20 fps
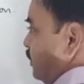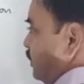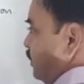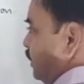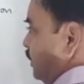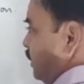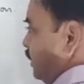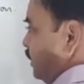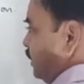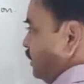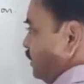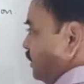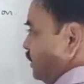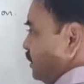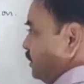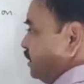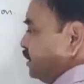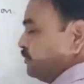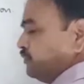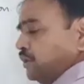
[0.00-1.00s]
A.
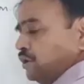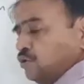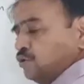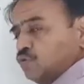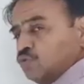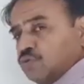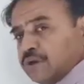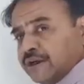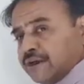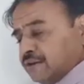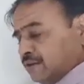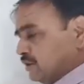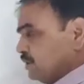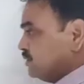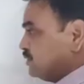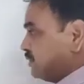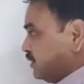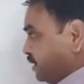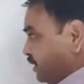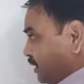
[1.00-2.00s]
It will look like
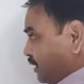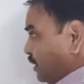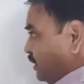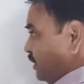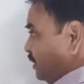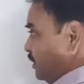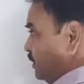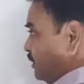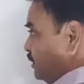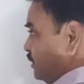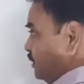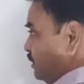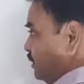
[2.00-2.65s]
this: A